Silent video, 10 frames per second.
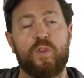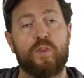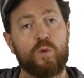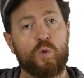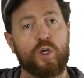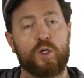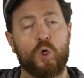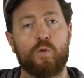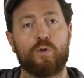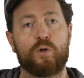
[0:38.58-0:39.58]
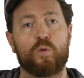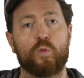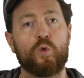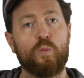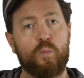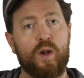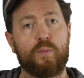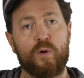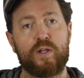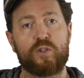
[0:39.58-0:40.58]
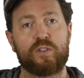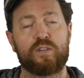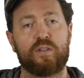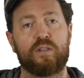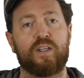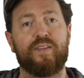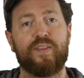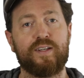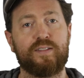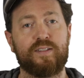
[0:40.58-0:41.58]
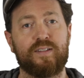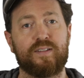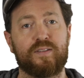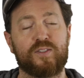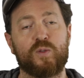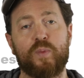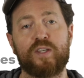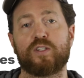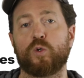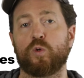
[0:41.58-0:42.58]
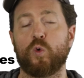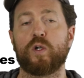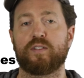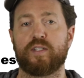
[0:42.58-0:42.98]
Then we're going to go over room preparation, and then some basic recording